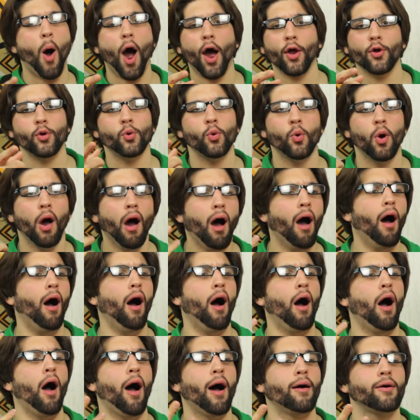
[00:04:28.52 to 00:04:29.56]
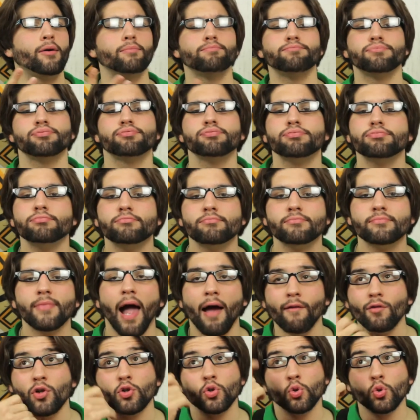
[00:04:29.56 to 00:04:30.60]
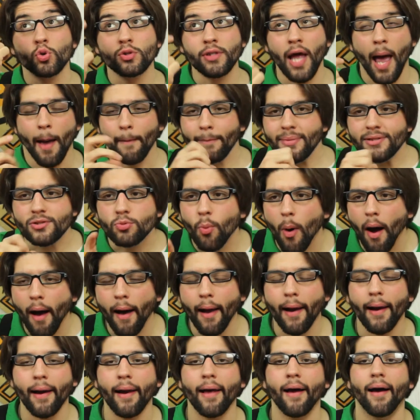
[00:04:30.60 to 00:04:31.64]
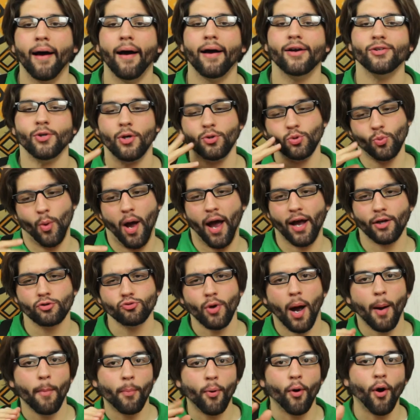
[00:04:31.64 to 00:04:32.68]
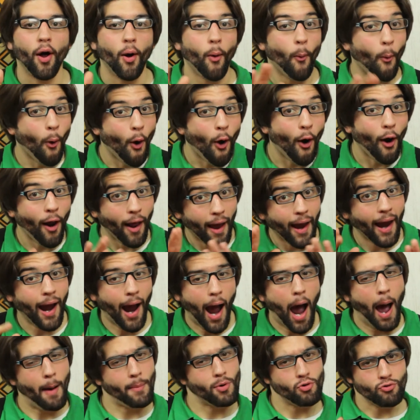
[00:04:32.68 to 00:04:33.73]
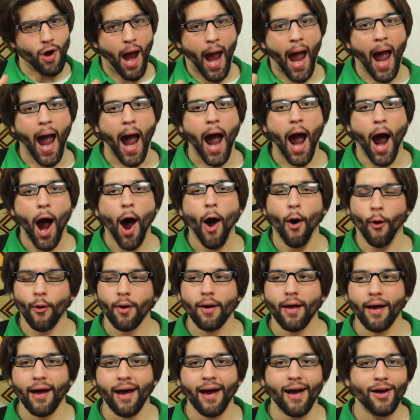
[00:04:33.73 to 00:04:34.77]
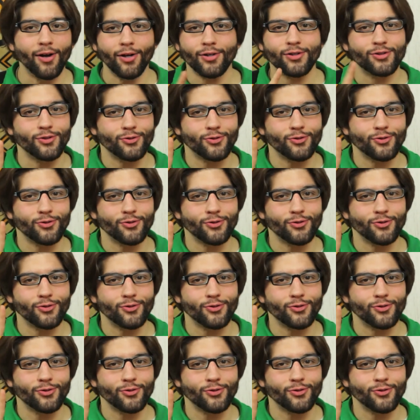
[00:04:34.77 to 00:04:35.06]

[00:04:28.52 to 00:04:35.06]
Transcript: But I don't want you shocked that I'm missing because it's been every Tuesday. I want to give warning that I'm around. Don't get sad.